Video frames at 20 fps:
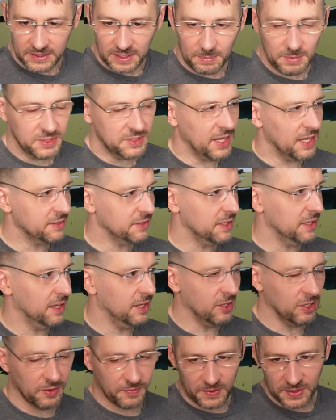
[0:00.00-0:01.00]
Someone's asking
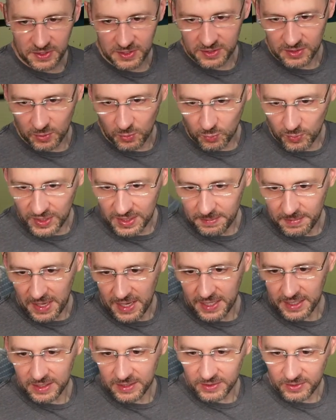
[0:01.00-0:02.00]
here if this is a
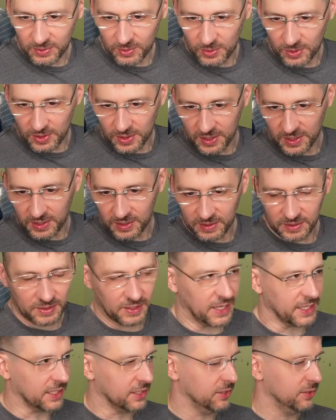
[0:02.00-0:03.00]
remake or
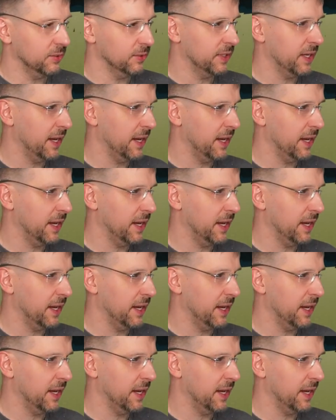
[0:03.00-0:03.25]
like a new